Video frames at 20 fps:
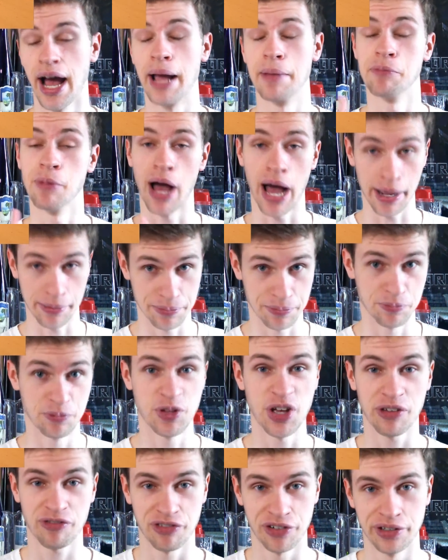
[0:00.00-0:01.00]
and I, I
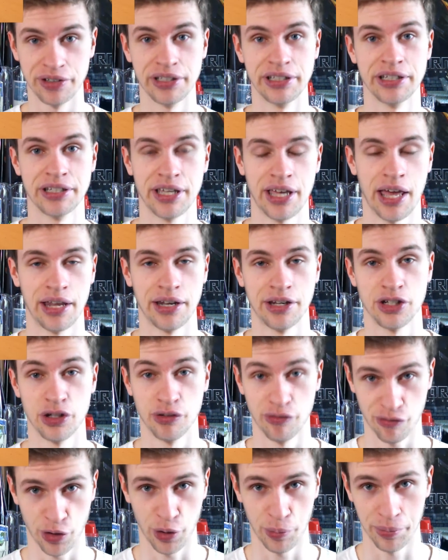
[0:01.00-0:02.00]
definitely can
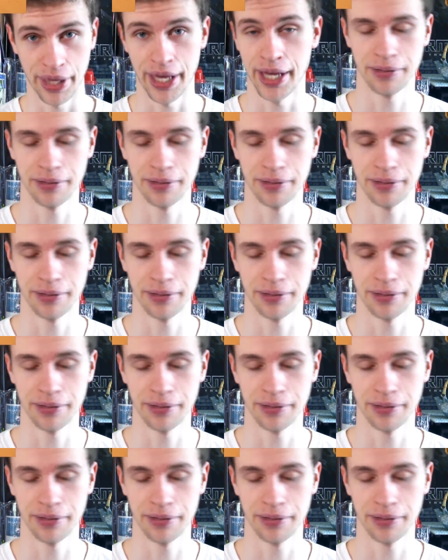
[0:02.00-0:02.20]
confirm